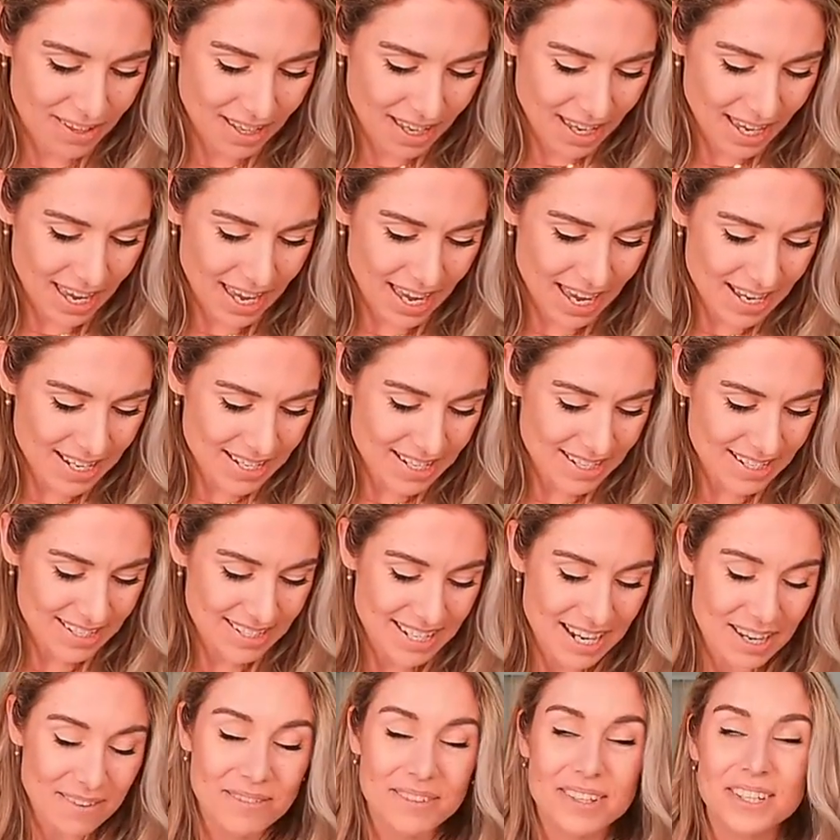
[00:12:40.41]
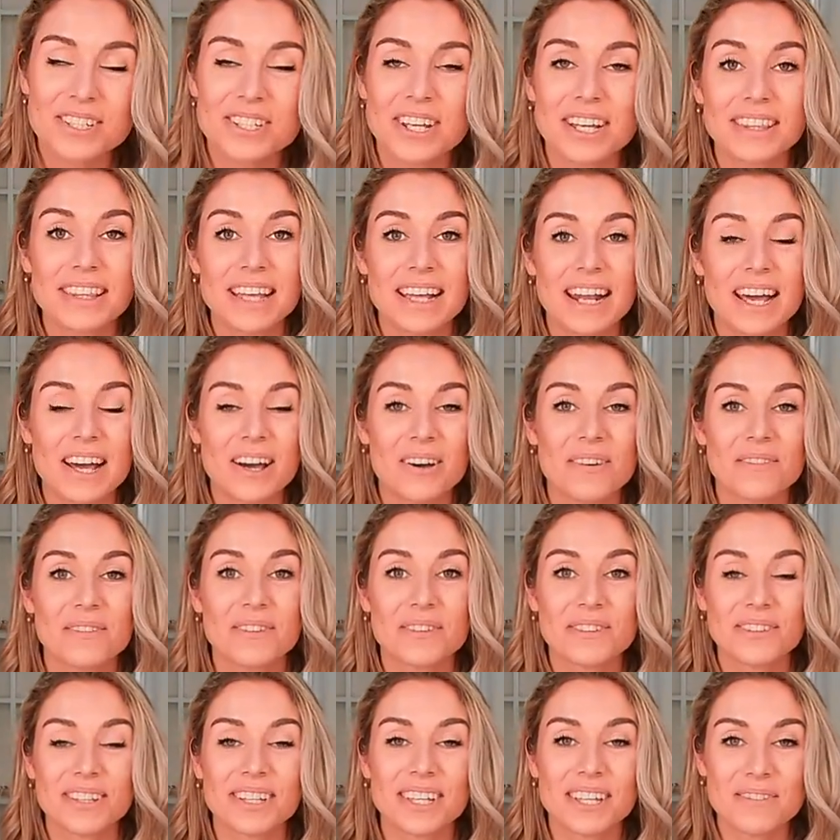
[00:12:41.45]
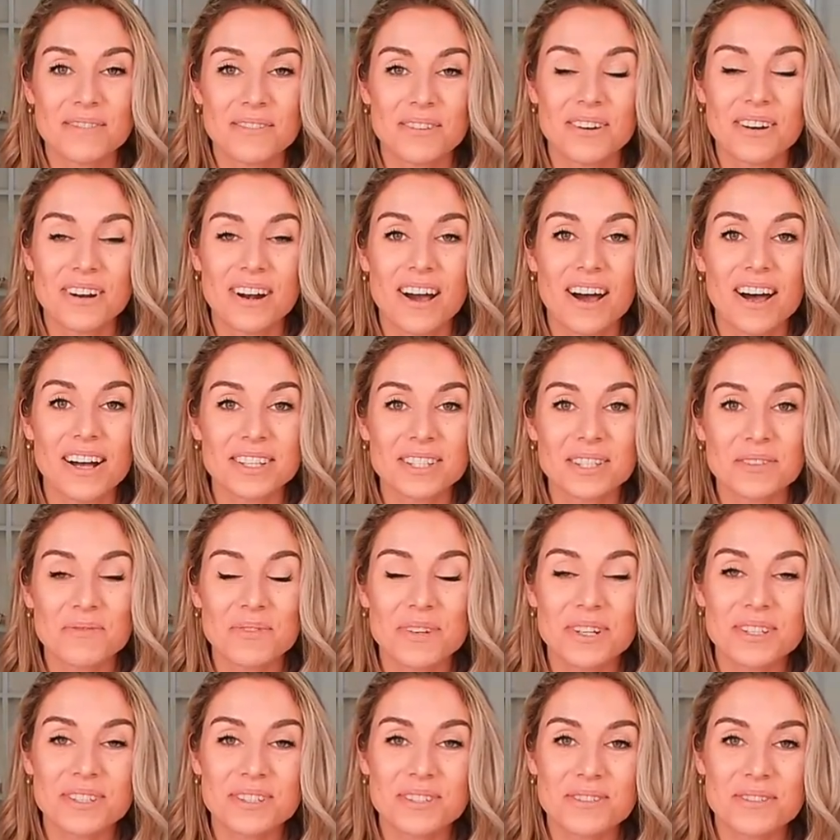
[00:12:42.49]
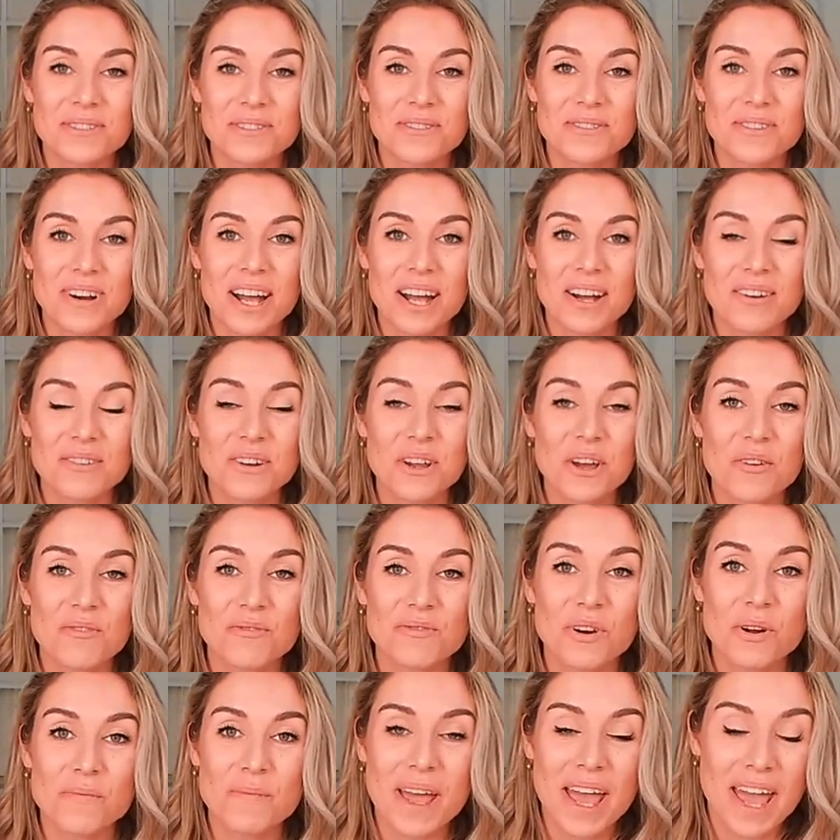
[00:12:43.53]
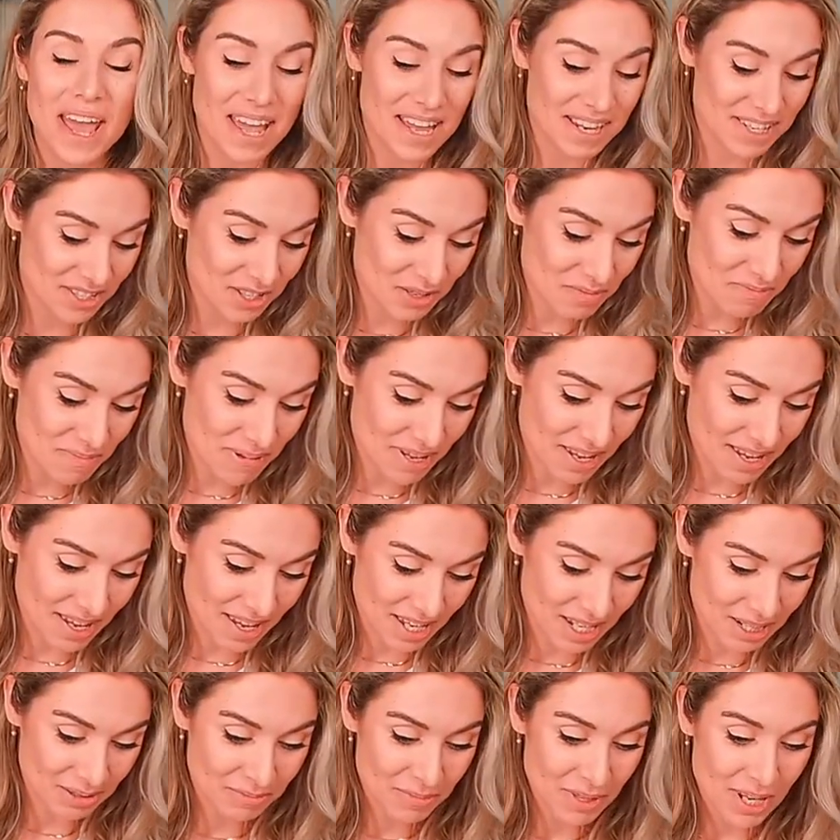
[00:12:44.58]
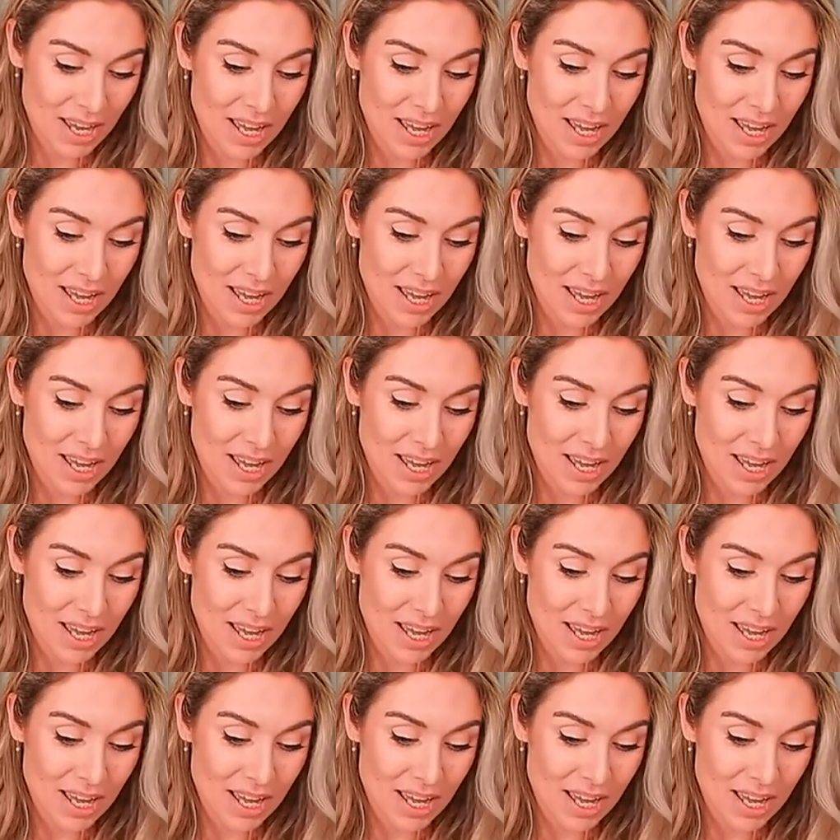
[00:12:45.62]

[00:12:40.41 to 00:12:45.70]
And definitely check that out if you're looking for an awesome way to scoot around from A to B.